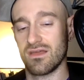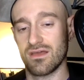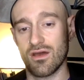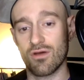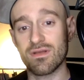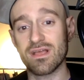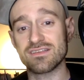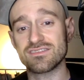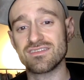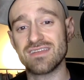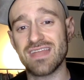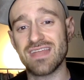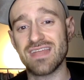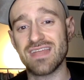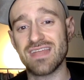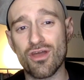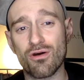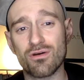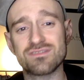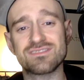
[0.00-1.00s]
Okay, so now it
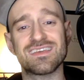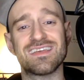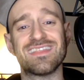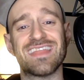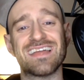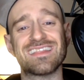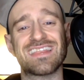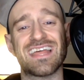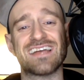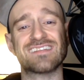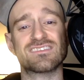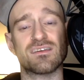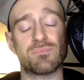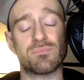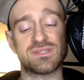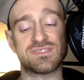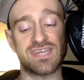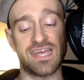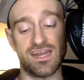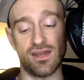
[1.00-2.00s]
knows that that's a
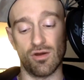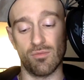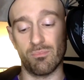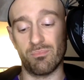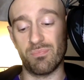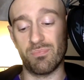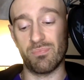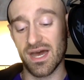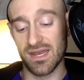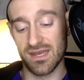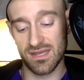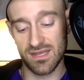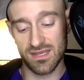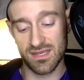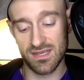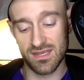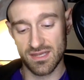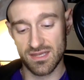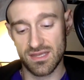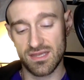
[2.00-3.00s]
potato. But
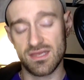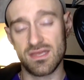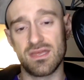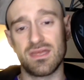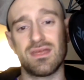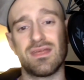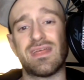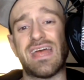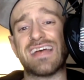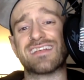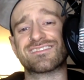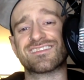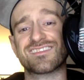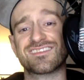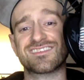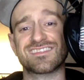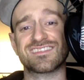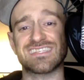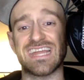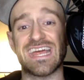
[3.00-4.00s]
as
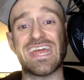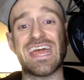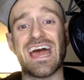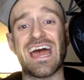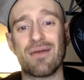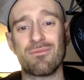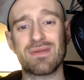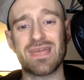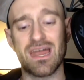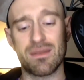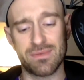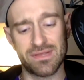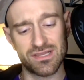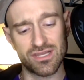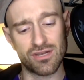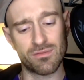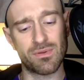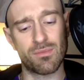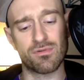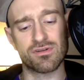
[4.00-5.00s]
this is an AI, we got to be a
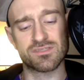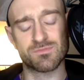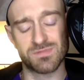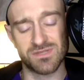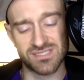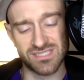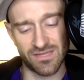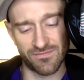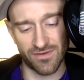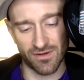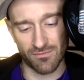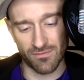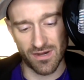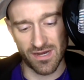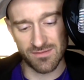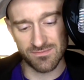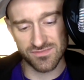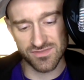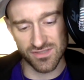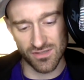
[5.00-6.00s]
little bit more specific,
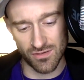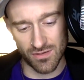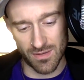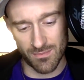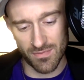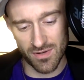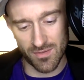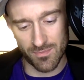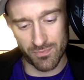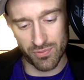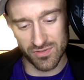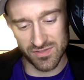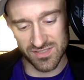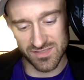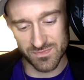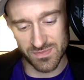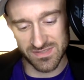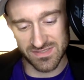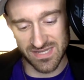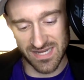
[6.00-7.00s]
right? So I'm going to put this
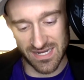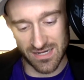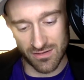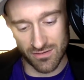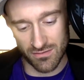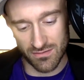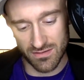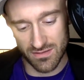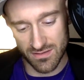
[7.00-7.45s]
potato